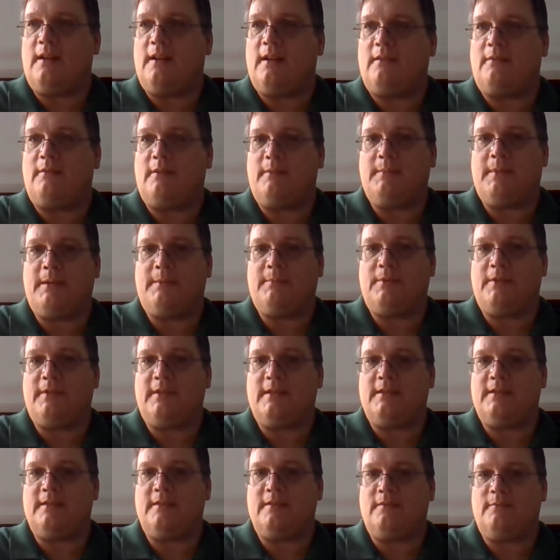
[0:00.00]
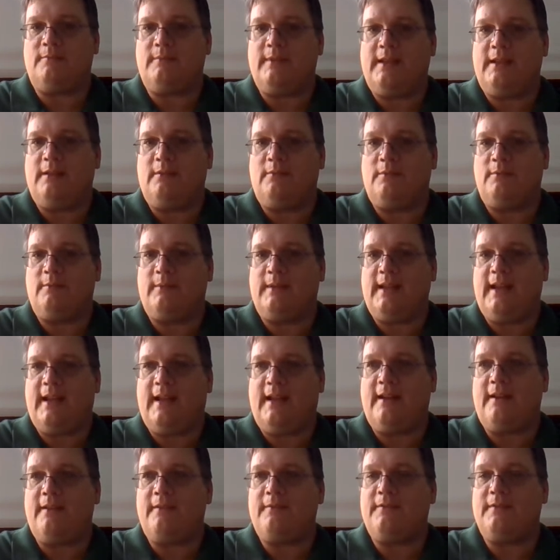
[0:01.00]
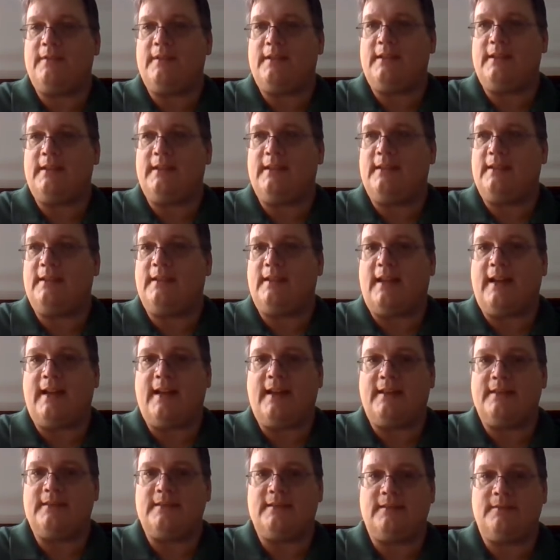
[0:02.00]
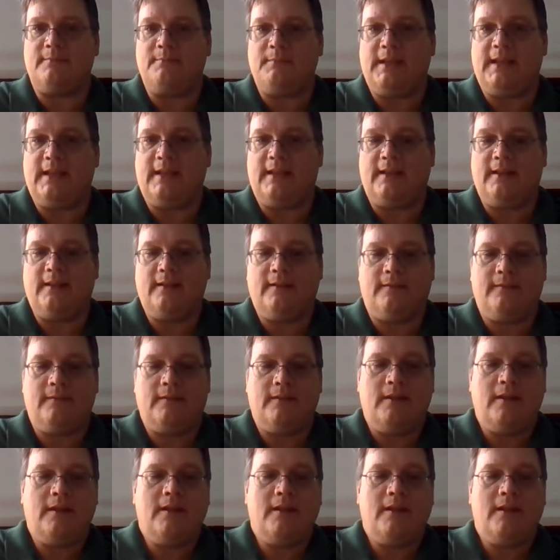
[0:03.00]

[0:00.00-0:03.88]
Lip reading: Remember, this is a week when we have an in-class meeting.